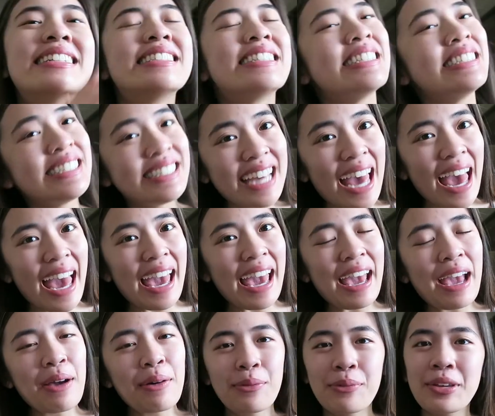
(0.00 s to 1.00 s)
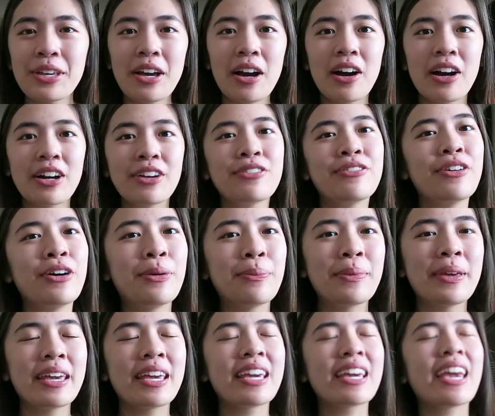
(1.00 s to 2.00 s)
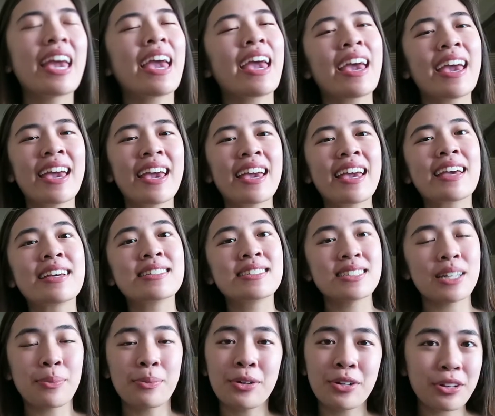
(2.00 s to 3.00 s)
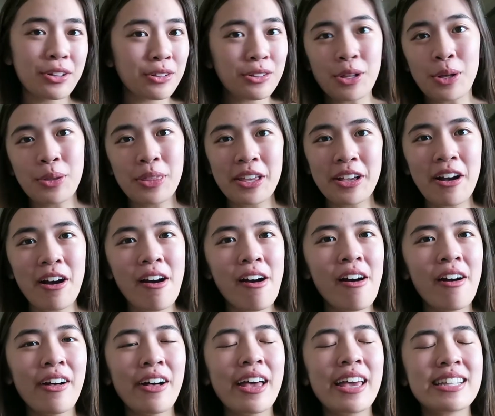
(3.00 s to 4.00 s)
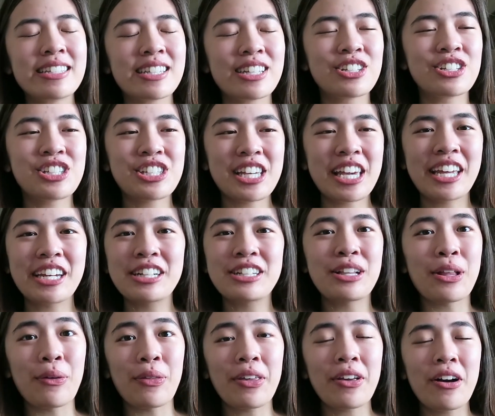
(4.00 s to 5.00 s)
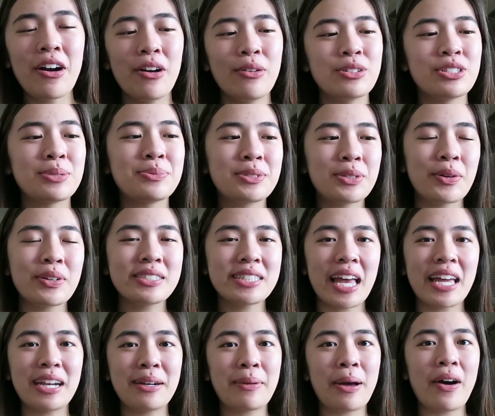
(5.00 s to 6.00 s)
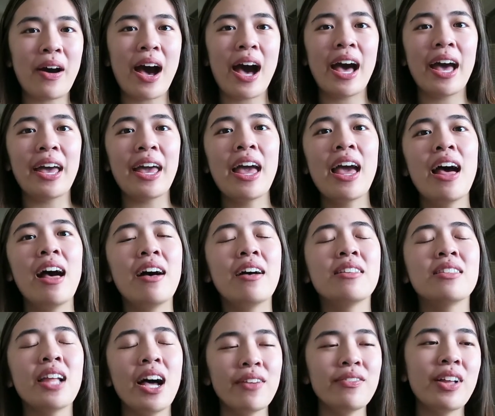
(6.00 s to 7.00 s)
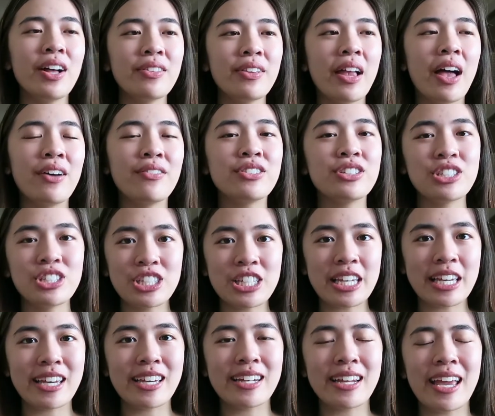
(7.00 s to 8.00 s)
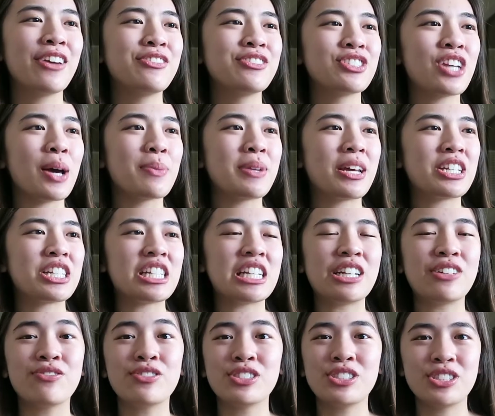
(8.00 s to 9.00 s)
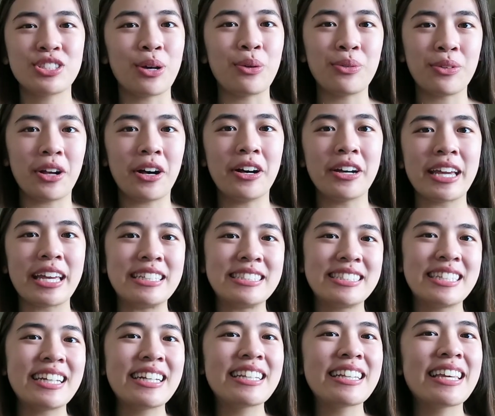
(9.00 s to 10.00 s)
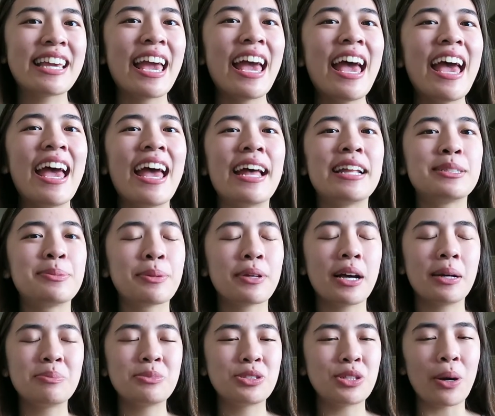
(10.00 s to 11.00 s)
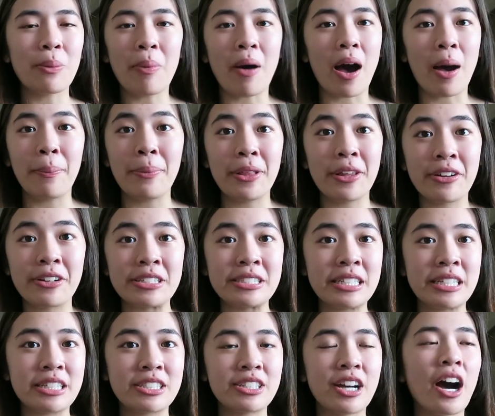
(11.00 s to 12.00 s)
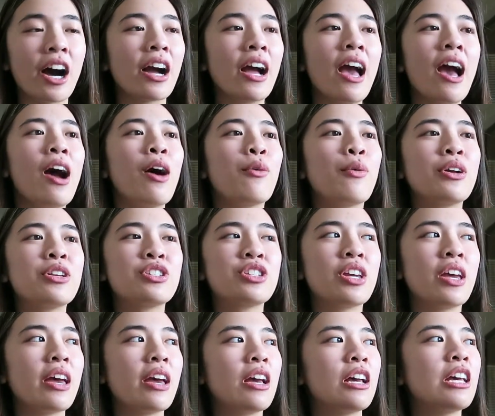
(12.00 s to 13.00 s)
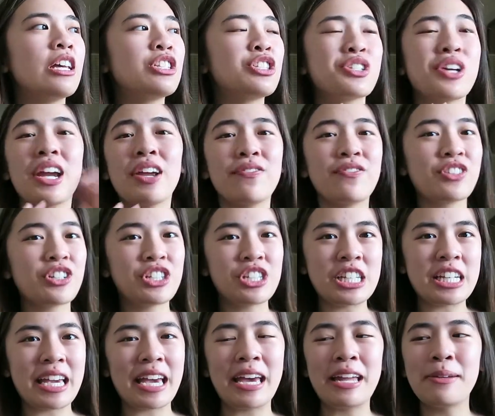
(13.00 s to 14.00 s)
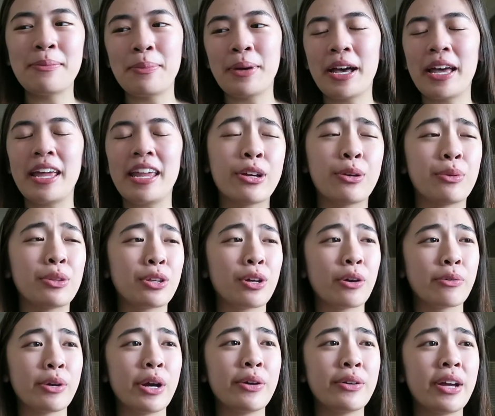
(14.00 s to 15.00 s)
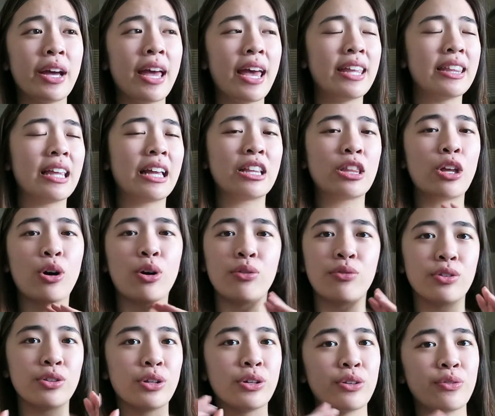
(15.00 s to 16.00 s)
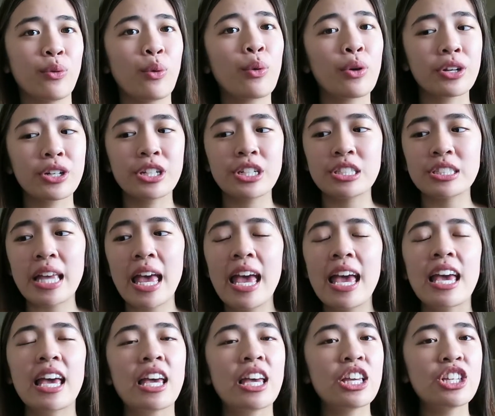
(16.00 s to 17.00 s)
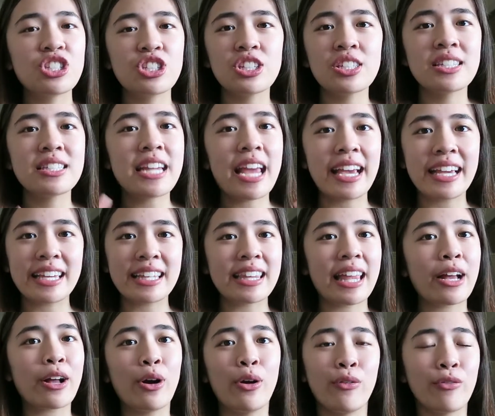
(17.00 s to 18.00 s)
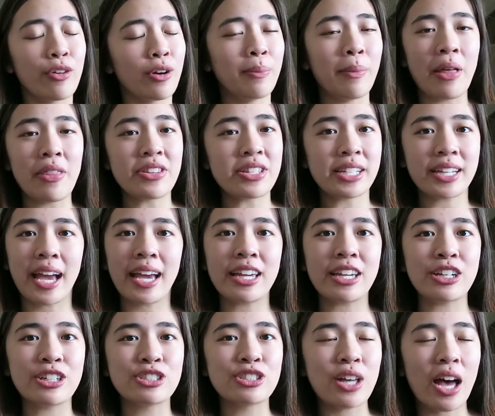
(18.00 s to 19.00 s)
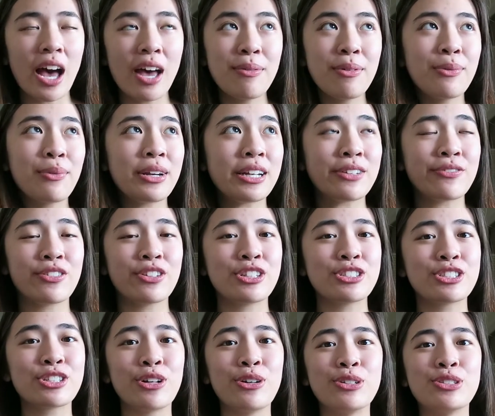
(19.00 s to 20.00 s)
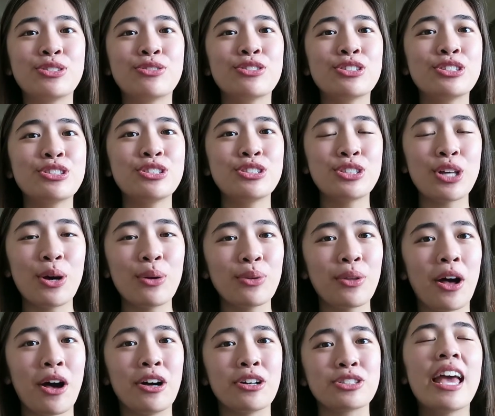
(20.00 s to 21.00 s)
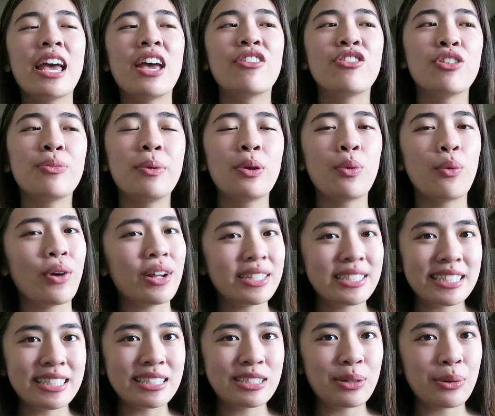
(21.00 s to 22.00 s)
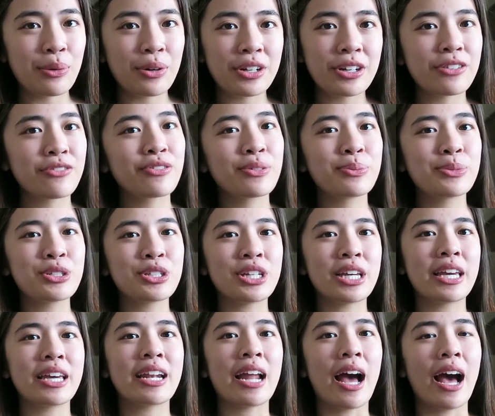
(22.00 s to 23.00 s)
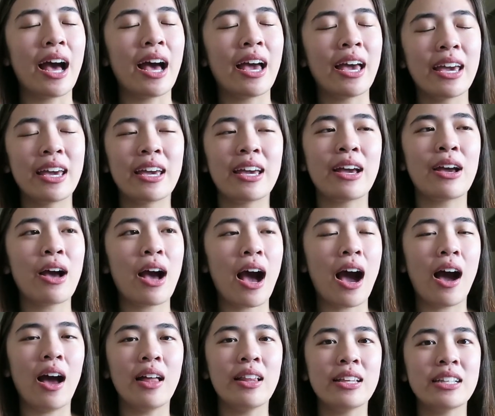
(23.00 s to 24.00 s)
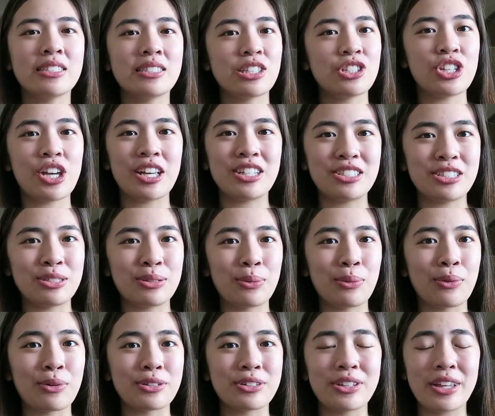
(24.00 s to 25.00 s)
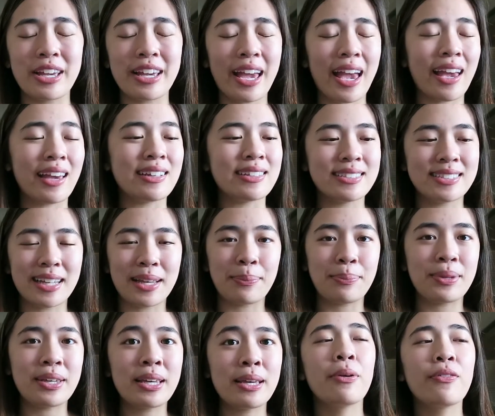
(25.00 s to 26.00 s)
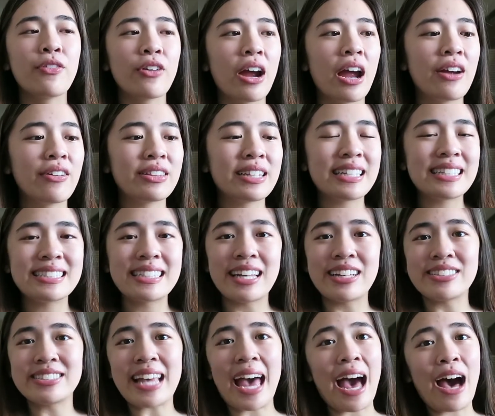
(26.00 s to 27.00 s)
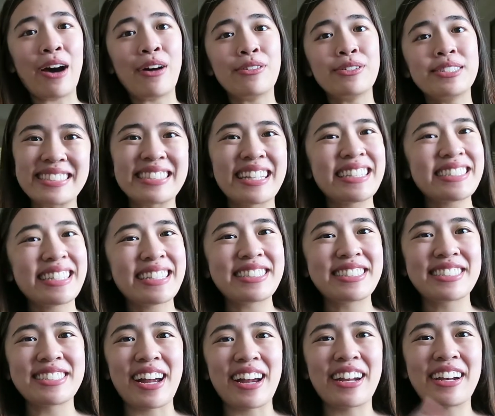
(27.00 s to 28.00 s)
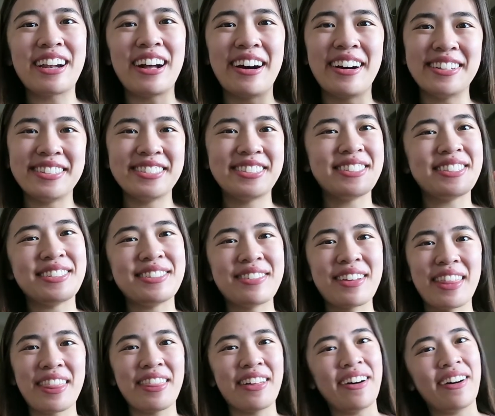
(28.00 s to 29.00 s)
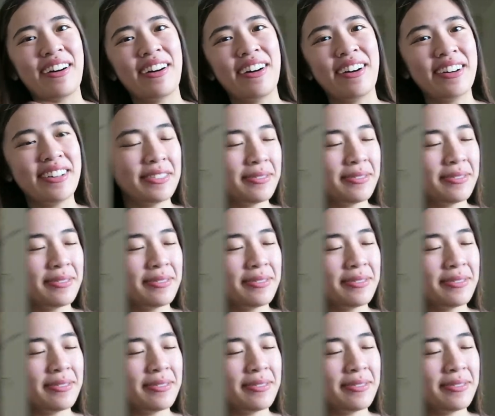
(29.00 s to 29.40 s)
Today we are filming a summer clothing haul. It's a Shein clothing haul, which I'm so excited about. I love Shein. I've shopped at Shein for so long, and suddenly it's become so popular on TikTok, which it's great for Shein, but like with Corona and like the overload of orders, it's just taken like over a month to get here. So I've been waiting for this clothes for so long. If you've been wanting to order it from Shein, I highly suggest you order like ASAP before everything sells out. Let's get started onto the haul.